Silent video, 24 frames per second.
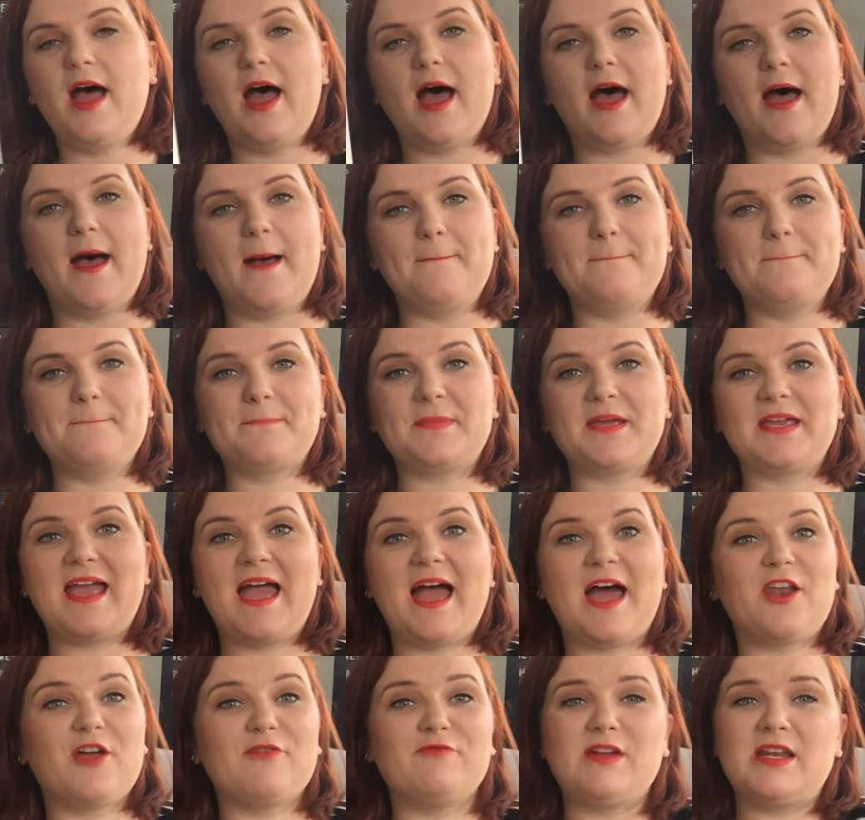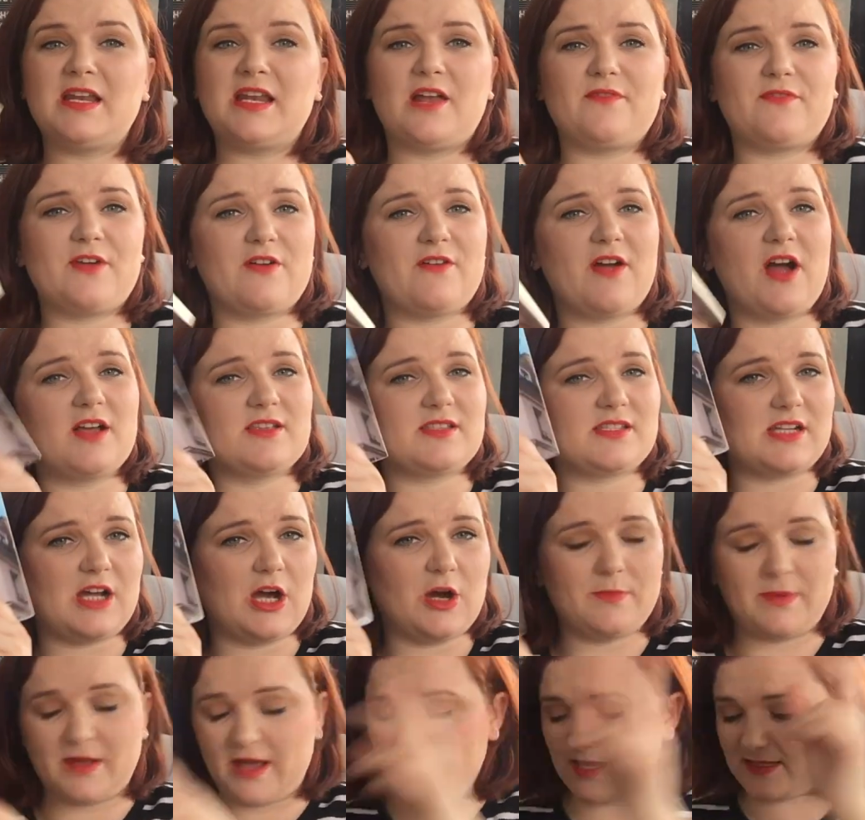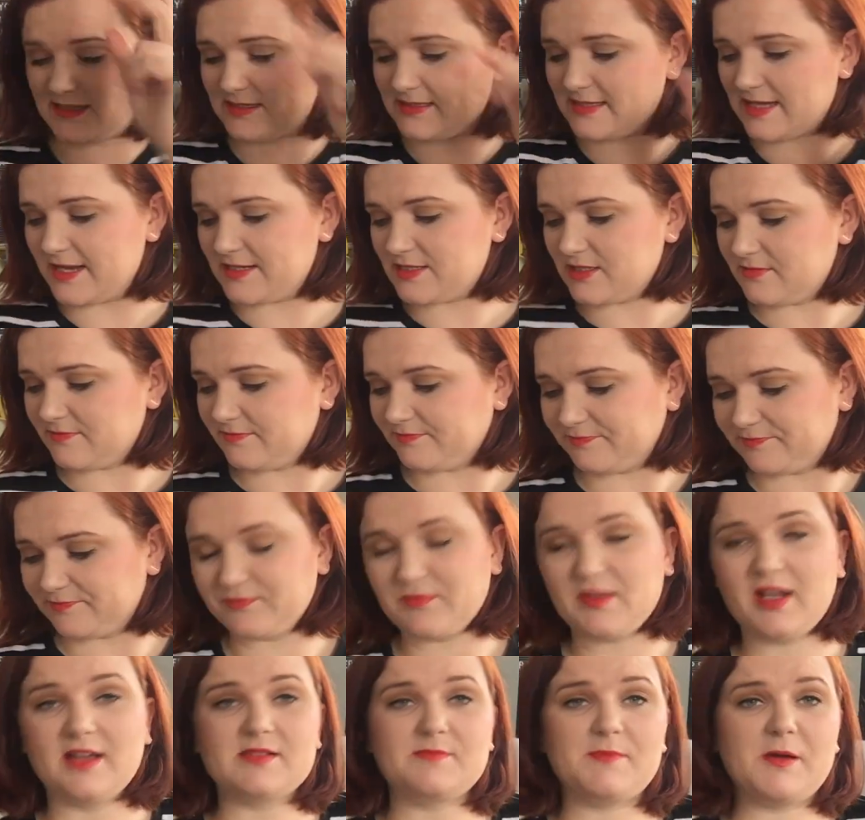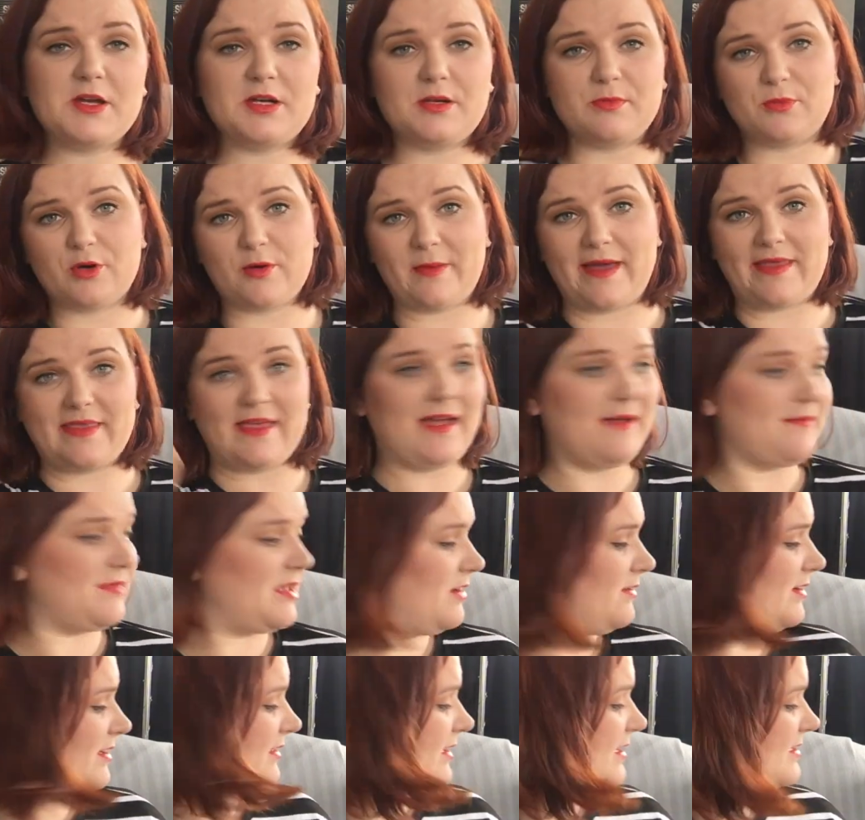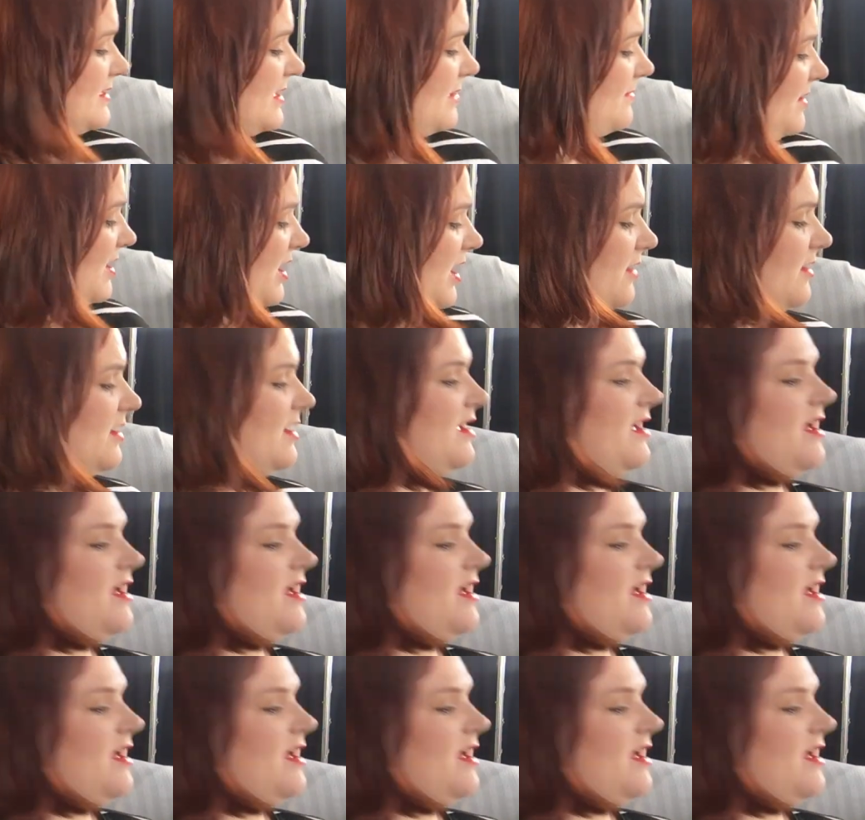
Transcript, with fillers: Um, but yeah, and I really love her art style. But as I said, I've spoken more about that. I'll link that down below.